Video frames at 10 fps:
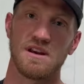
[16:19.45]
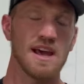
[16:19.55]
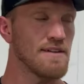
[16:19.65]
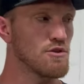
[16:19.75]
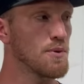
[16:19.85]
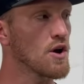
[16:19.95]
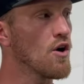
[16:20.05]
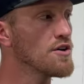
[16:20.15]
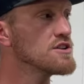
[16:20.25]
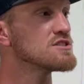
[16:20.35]
If you put
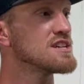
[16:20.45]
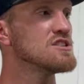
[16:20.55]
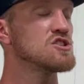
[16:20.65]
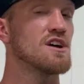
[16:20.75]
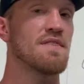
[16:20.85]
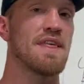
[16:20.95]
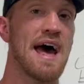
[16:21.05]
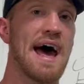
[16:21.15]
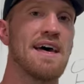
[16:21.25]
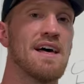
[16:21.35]
all your attention on
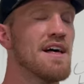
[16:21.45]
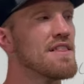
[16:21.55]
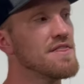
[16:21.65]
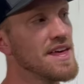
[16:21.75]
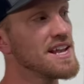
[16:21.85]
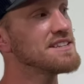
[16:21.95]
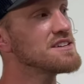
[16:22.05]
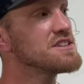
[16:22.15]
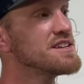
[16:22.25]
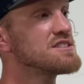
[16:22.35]
that, then it
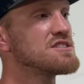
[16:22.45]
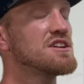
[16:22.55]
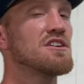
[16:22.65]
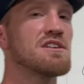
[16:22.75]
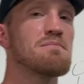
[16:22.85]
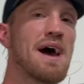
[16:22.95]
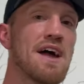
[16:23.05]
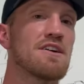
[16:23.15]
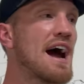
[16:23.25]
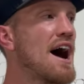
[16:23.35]
doesn't necessarily
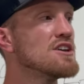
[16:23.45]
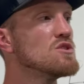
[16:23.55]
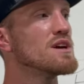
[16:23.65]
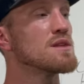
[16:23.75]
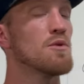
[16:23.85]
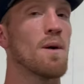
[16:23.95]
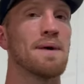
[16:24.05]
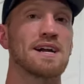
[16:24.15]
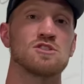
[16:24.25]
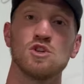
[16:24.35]
matter how you get the ball
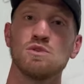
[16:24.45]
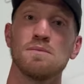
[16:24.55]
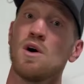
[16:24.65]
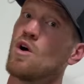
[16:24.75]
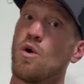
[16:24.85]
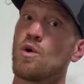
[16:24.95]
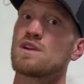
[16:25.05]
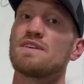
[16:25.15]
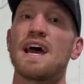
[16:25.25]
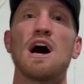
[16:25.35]
back to him or
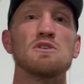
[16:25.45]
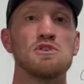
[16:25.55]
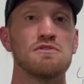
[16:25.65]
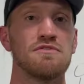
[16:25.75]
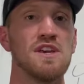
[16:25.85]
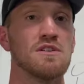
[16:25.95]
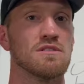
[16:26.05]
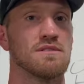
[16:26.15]
even how you feel.